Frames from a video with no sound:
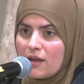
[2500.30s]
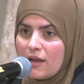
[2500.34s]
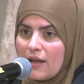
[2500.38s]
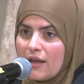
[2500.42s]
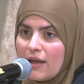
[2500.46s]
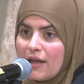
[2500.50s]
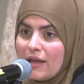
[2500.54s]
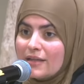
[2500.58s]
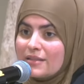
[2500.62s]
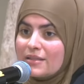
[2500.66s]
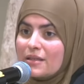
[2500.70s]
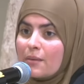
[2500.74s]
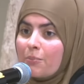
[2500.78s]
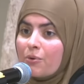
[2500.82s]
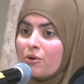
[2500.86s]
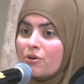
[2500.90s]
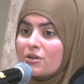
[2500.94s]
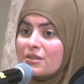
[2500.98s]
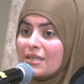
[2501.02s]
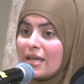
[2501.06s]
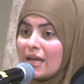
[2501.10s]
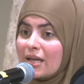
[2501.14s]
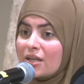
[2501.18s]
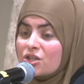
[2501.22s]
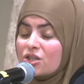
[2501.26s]
It is a
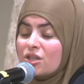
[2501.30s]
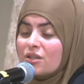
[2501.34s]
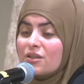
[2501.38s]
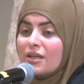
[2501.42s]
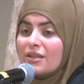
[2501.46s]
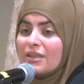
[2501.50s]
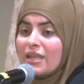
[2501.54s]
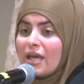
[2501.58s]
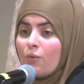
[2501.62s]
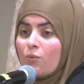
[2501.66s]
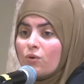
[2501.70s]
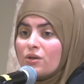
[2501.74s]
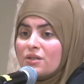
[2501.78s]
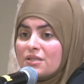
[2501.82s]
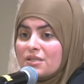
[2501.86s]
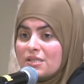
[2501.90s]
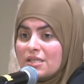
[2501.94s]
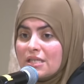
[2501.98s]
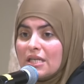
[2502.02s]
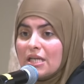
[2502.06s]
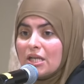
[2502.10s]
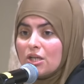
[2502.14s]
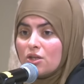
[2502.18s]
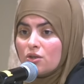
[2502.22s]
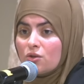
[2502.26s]
protection that they would
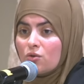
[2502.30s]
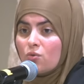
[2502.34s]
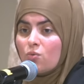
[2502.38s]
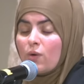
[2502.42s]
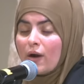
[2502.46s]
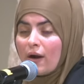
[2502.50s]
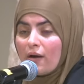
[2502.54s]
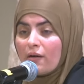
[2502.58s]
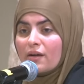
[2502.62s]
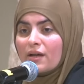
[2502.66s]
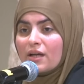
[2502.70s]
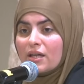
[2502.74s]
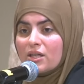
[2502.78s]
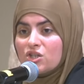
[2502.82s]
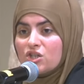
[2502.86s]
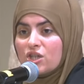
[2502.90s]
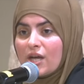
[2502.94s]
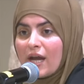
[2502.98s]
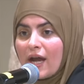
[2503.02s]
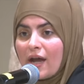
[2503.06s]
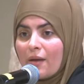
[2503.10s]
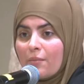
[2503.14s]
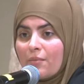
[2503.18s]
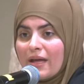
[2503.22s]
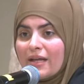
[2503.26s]
see you wearing
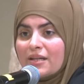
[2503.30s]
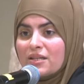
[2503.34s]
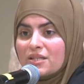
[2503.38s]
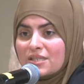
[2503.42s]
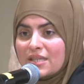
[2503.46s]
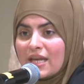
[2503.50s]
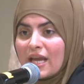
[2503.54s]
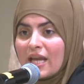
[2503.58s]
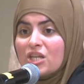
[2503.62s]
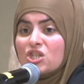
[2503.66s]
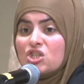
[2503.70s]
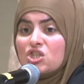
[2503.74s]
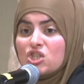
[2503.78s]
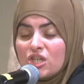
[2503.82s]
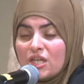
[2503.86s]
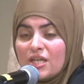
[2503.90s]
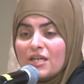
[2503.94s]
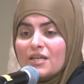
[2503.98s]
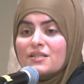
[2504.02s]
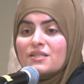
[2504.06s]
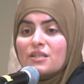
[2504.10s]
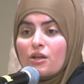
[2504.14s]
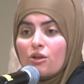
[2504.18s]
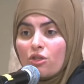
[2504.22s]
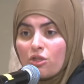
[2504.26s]
hijab and say, she
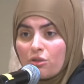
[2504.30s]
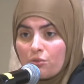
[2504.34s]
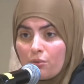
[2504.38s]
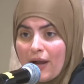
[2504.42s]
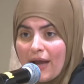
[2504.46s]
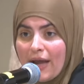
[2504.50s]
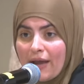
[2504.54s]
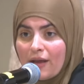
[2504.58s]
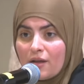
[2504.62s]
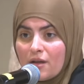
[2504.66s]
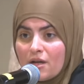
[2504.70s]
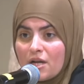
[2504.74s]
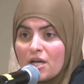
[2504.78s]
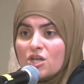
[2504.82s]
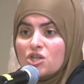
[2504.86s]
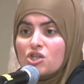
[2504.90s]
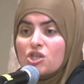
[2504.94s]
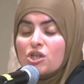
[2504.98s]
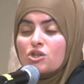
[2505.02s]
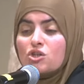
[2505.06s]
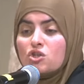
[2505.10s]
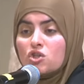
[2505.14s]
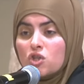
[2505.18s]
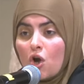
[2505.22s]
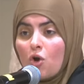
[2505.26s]
is a threat.
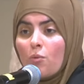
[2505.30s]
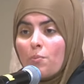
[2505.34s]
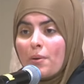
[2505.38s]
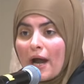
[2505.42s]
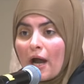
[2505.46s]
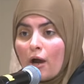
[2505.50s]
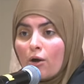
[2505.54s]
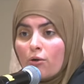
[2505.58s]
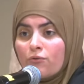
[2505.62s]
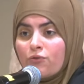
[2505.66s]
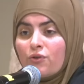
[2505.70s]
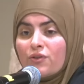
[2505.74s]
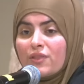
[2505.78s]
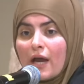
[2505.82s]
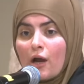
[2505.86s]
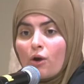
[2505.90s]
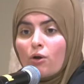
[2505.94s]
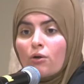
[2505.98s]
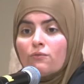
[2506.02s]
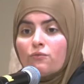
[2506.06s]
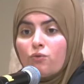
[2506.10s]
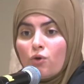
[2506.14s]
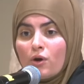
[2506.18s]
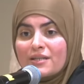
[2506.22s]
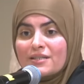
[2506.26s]
She is so powerful that
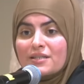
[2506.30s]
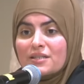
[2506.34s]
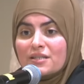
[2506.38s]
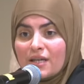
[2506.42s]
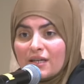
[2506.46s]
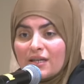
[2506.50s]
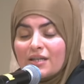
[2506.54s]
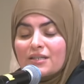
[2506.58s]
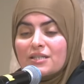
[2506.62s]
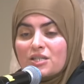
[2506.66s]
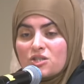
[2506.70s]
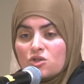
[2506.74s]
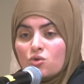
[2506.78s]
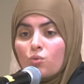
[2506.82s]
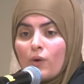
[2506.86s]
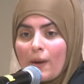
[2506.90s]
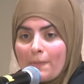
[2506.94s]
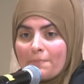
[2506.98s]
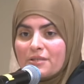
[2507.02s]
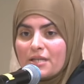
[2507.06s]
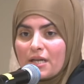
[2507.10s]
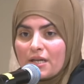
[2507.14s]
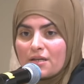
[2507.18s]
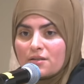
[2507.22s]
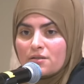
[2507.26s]
her voice is going to
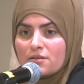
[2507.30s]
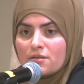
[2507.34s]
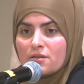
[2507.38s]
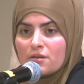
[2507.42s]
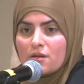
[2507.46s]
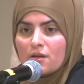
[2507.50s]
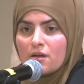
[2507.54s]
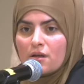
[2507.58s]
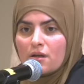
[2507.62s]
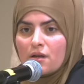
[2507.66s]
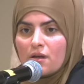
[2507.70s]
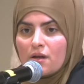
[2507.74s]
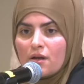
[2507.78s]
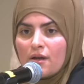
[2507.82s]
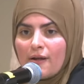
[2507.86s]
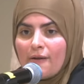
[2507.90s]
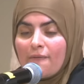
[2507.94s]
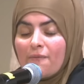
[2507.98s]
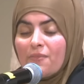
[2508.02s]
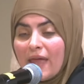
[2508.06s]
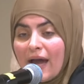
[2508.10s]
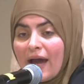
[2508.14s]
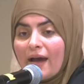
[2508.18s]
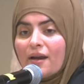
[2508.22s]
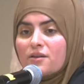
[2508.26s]
disrupt us.
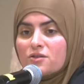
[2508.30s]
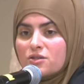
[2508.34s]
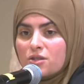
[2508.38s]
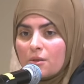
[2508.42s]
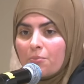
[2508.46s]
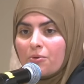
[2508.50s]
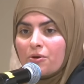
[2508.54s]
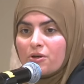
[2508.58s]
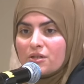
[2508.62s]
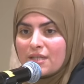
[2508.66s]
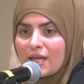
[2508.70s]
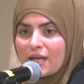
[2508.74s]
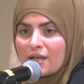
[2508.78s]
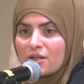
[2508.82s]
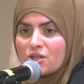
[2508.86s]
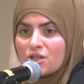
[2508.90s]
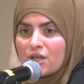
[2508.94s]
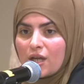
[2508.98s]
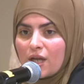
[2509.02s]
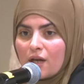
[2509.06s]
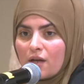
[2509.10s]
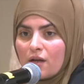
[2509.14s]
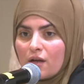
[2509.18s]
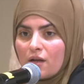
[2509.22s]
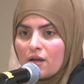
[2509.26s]
That is a
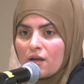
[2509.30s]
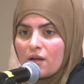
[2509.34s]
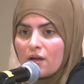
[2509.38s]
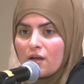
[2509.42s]
protection.